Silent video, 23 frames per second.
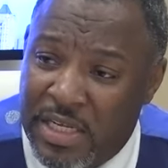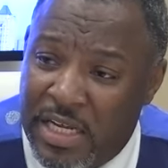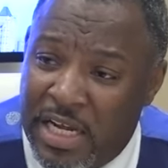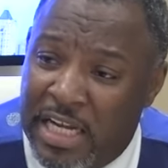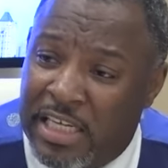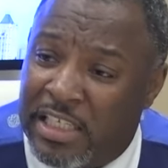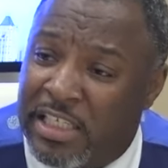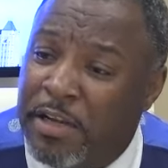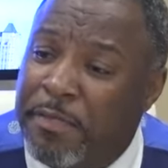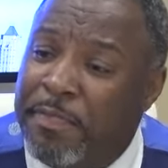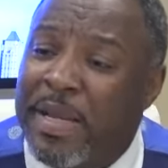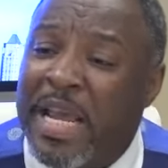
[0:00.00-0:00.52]

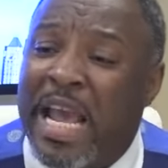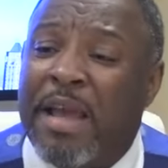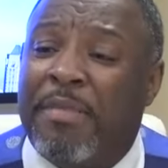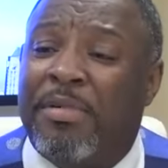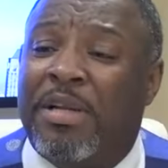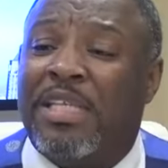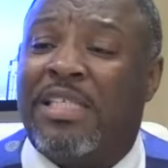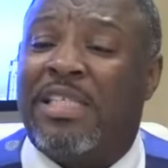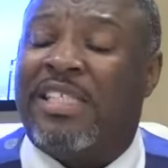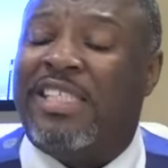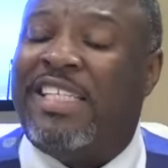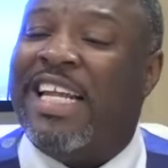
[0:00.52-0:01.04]
and to be able
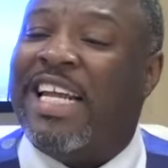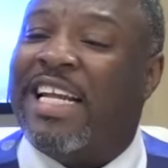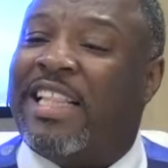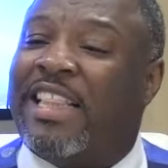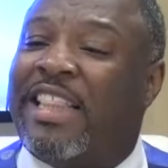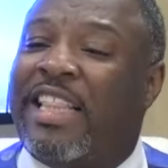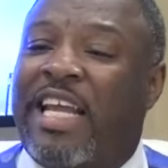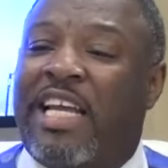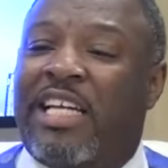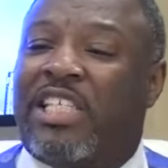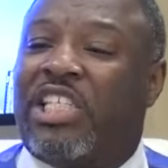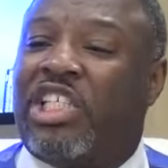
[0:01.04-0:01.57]
to stick
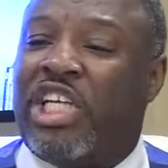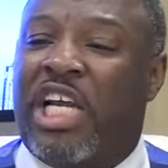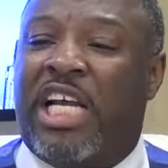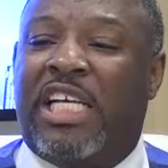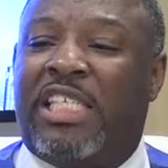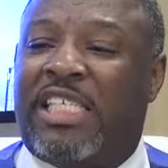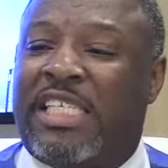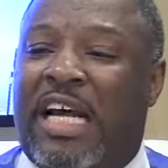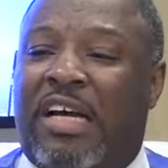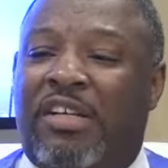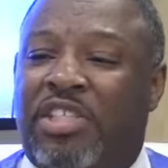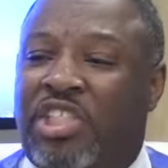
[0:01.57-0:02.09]
their
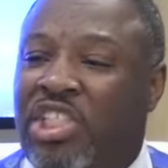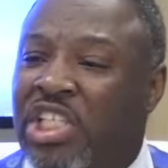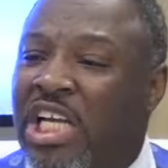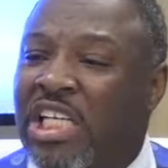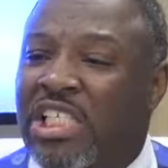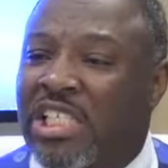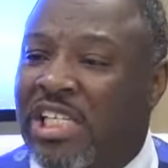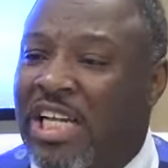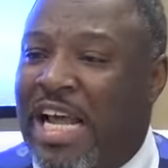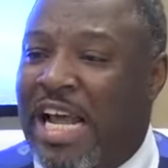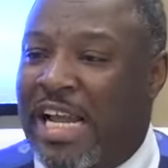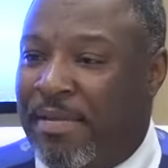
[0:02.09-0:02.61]
chest out
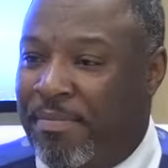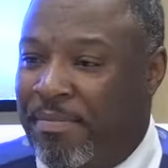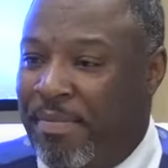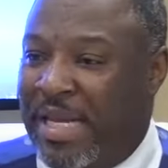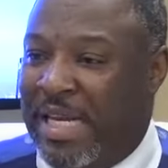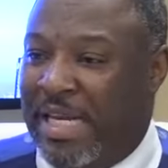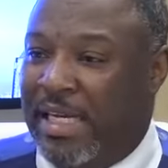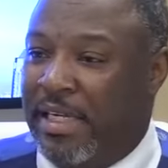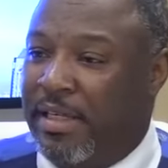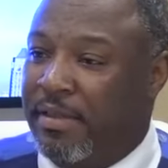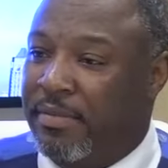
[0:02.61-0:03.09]
just like me.